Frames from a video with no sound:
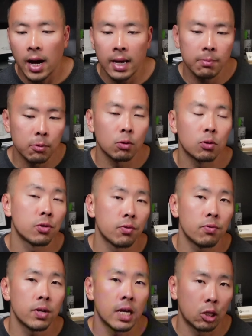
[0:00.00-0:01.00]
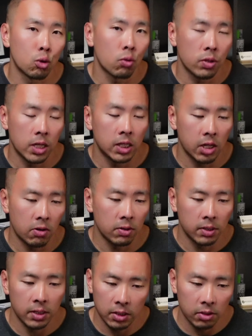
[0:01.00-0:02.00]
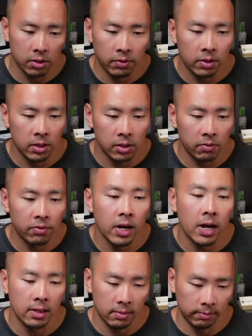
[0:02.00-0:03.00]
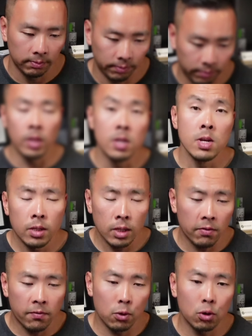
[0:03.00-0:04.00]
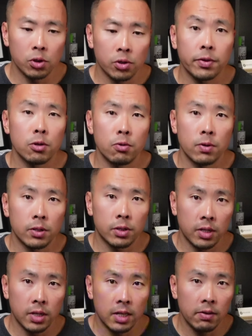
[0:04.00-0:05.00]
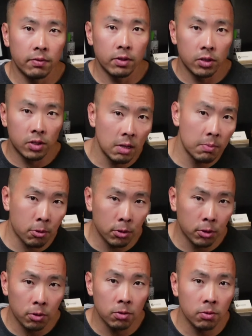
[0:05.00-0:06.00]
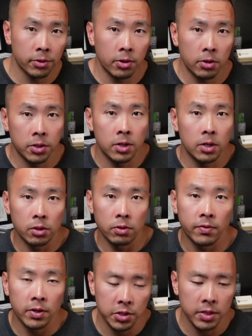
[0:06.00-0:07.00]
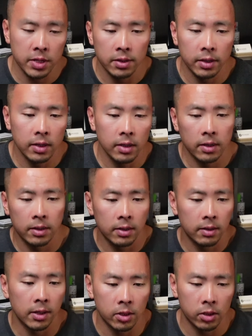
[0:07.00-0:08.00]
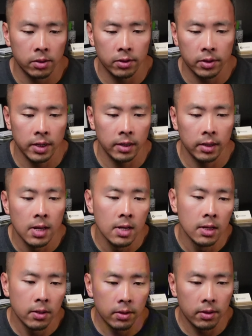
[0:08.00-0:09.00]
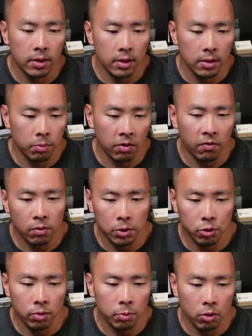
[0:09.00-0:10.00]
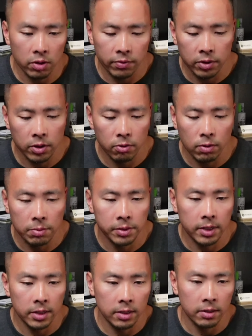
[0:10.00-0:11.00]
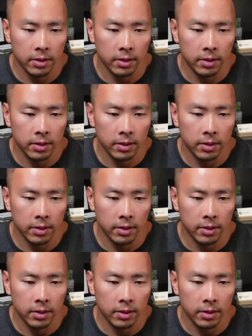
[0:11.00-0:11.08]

I am going to ignore these errors. These are fine. Now, for those of you who want to get even deeper into Google Search Console functionality, let's look at the performance report of another website here